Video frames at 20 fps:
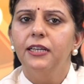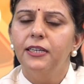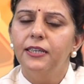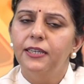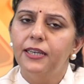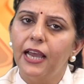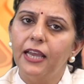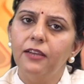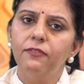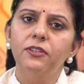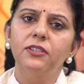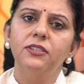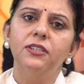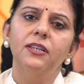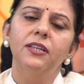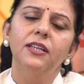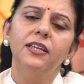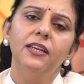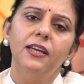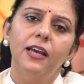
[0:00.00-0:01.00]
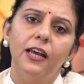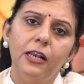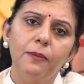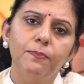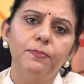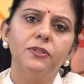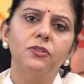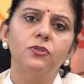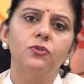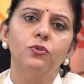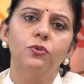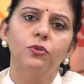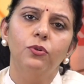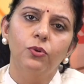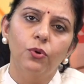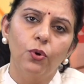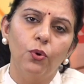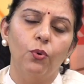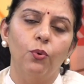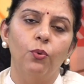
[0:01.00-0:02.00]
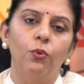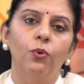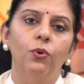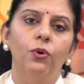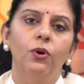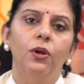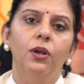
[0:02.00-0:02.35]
diversity helps us to grow